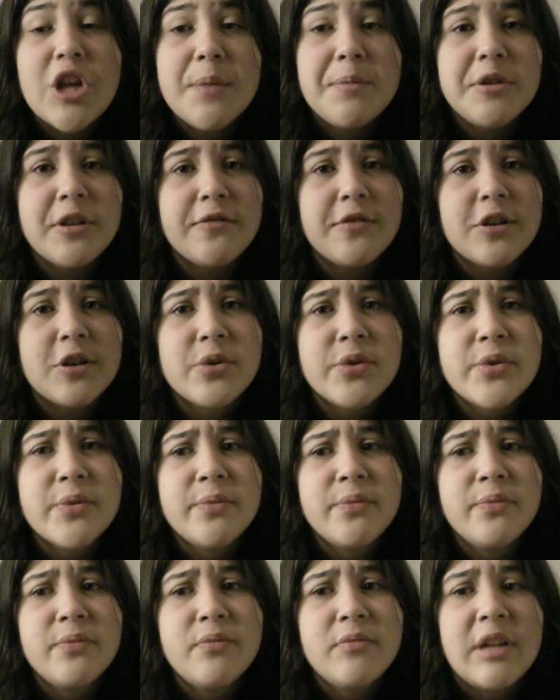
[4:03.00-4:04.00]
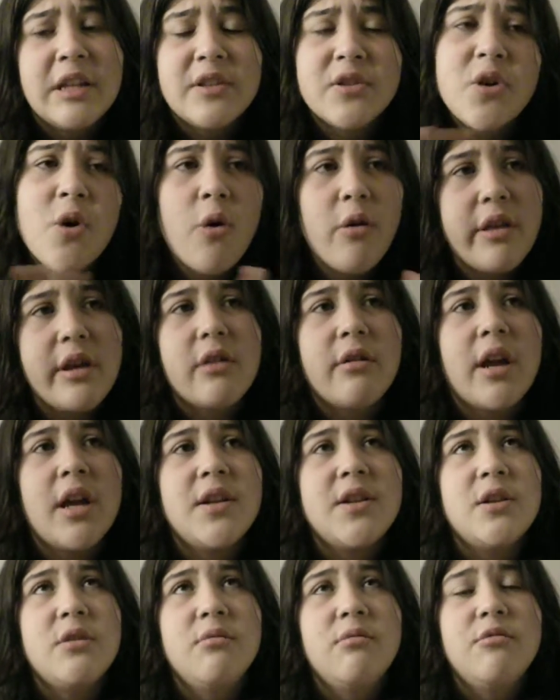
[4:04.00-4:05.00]
Shapeshifters. That's totally
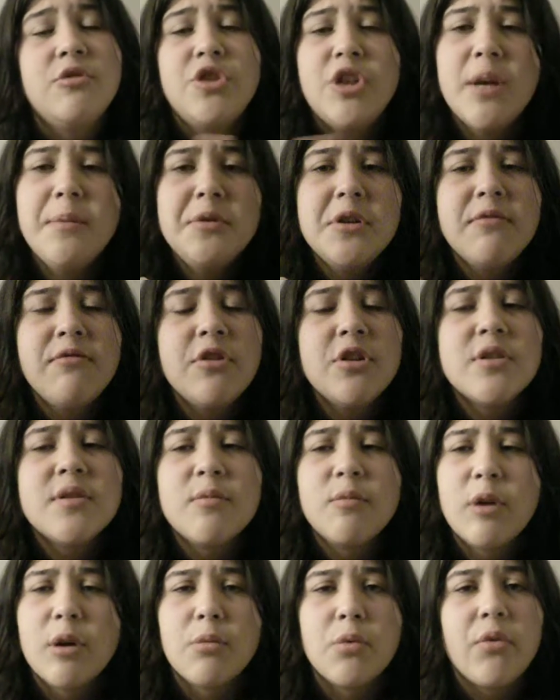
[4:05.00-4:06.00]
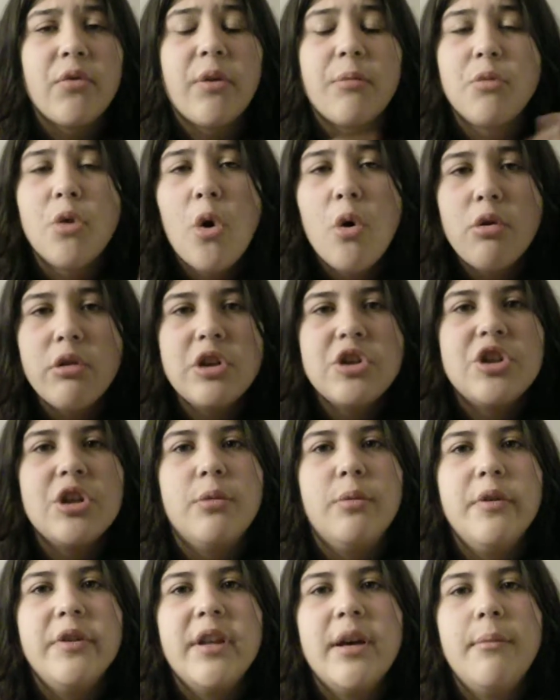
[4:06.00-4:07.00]
okay too. Shapeshifters and werewolves. I'm totally
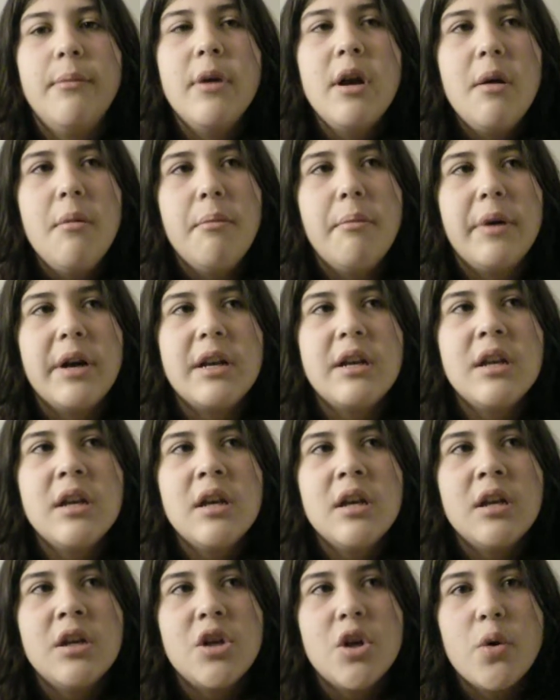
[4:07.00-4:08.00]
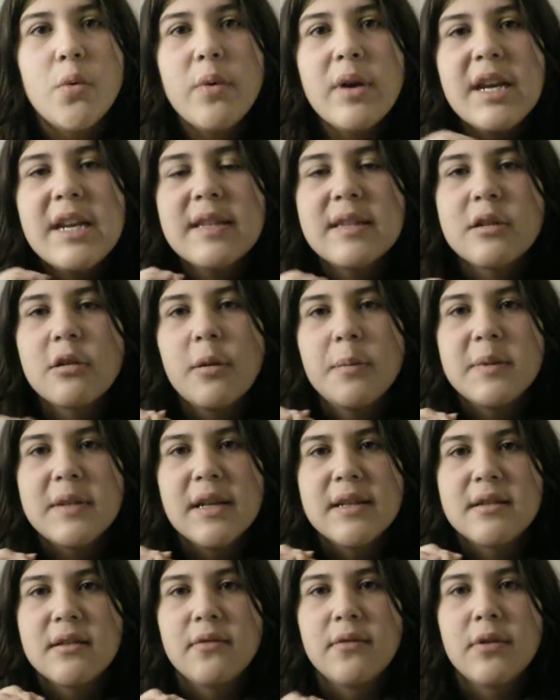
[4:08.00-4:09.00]
chill with them. But no one needs to
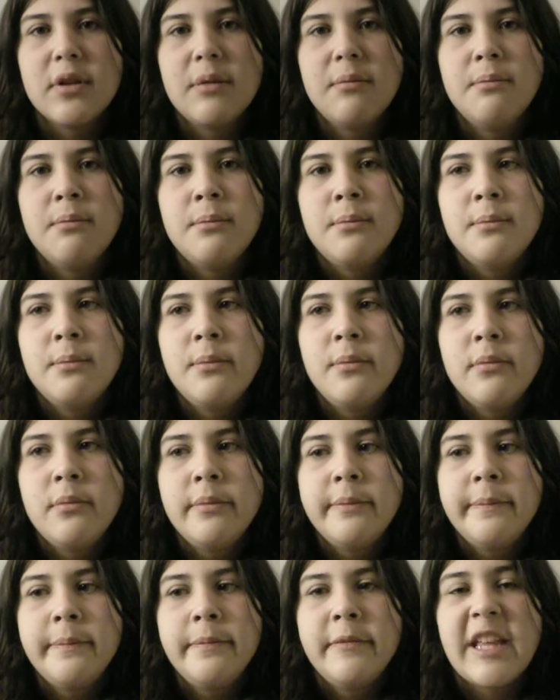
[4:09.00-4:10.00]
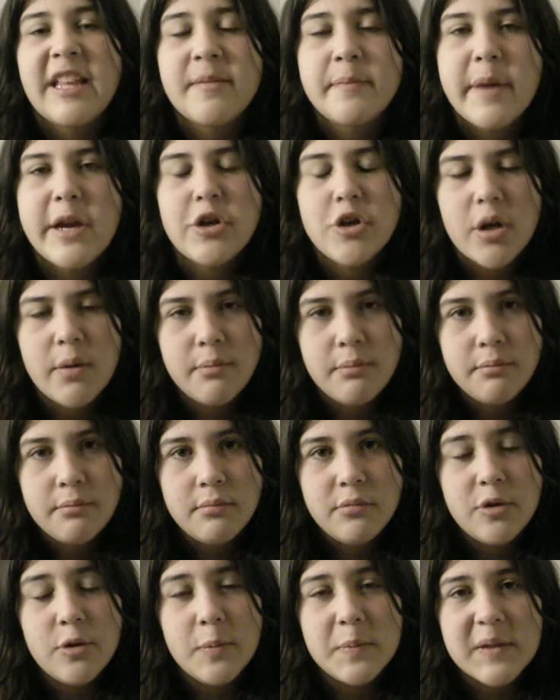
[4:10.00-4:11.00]
obsess over them. That's my job.
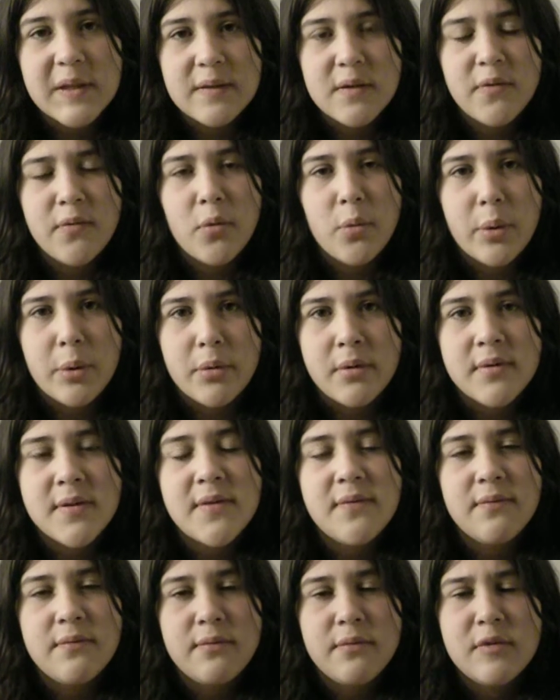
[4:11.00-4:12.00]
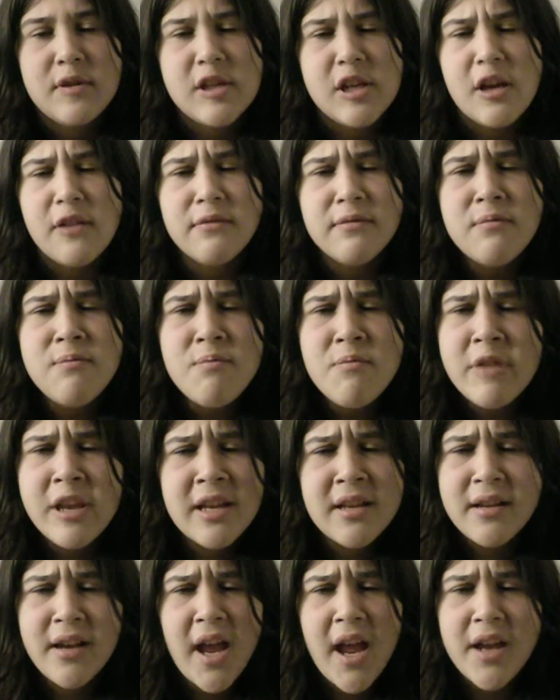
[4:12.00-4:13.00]
To obsess over werewolves and stuff.
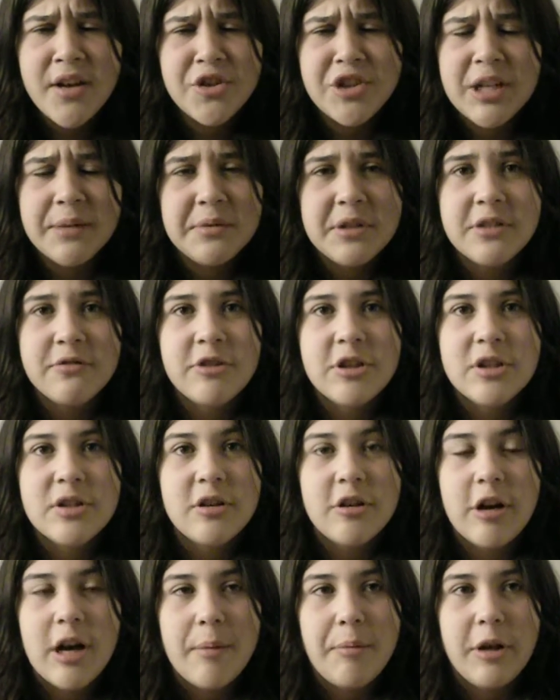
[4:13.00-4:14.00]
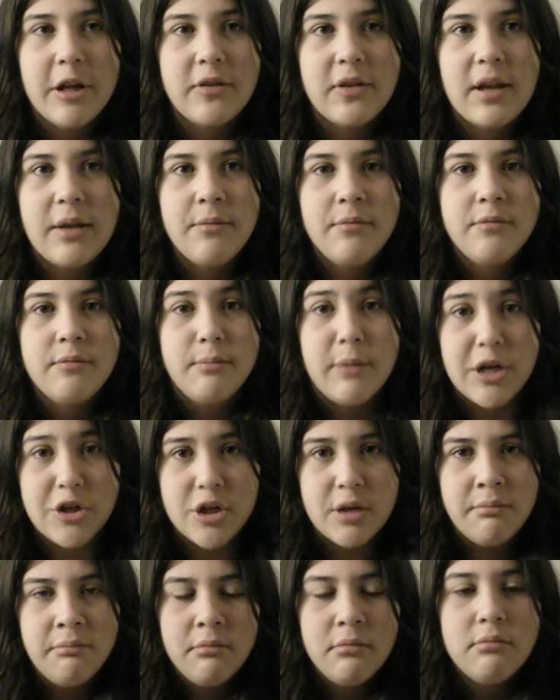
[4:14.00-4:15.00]
And shapeshifters and crap like that. My
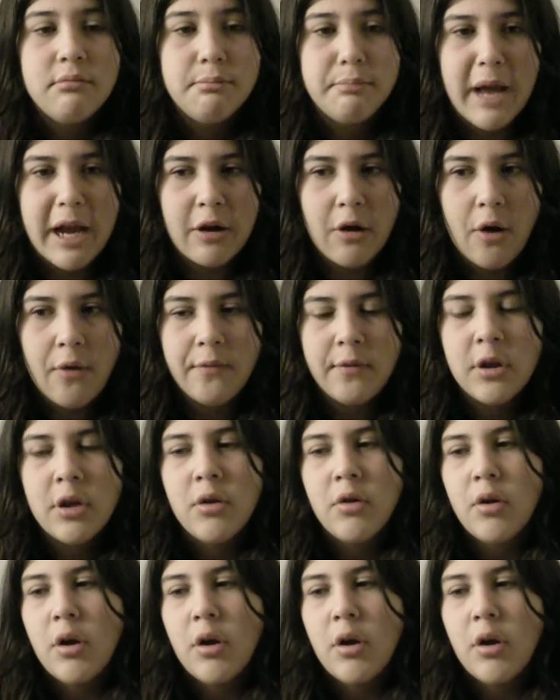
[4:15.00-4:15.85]
job. Back off.